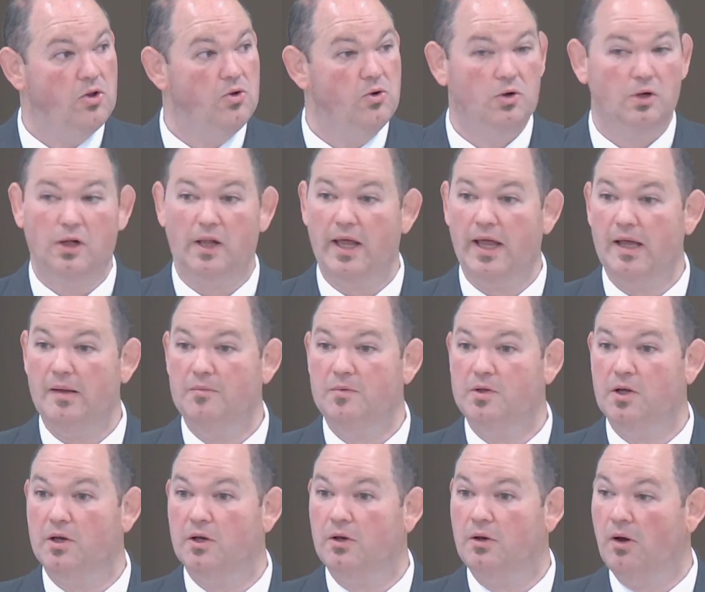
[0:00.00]
you claim
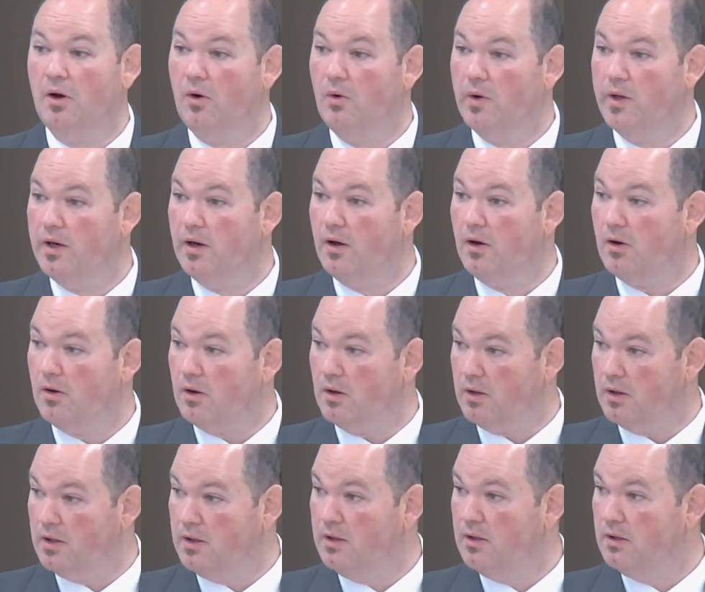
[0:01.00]
to know it
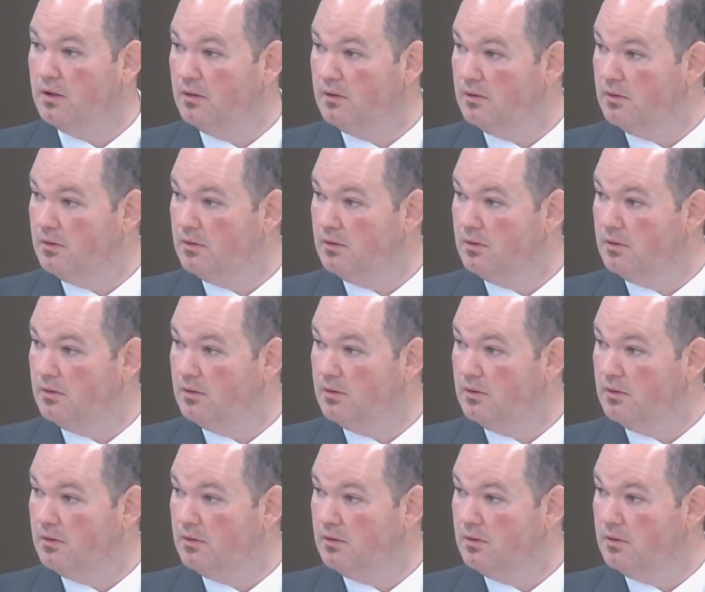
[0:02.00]
all, huh?